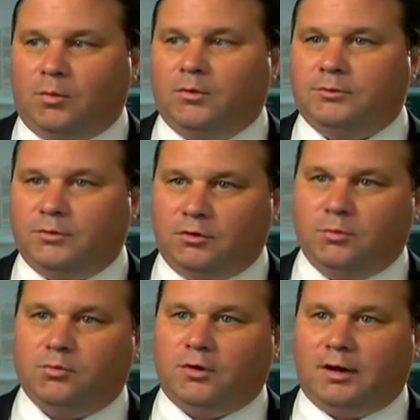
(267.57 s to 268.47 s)
but with the
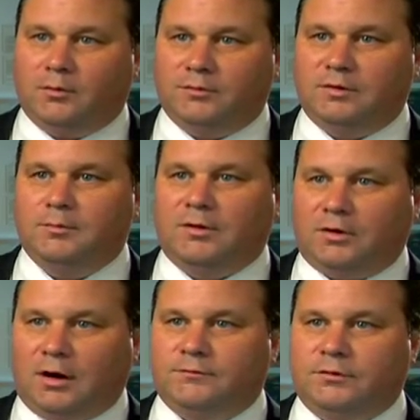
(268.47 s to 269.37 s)
recuperator we see much
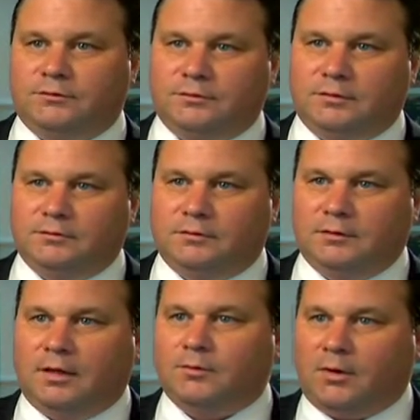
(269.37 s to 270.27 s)
higher efficiencies than
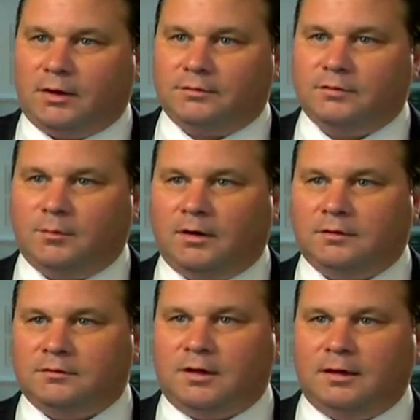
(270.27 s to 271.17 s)
other products in the
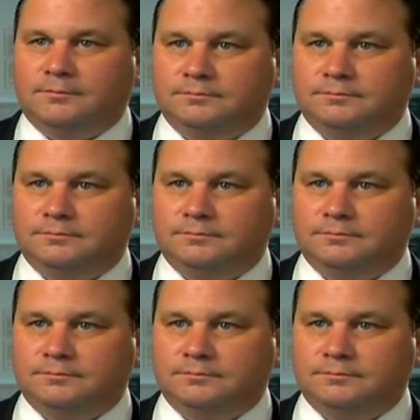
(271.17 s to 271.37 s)
market today.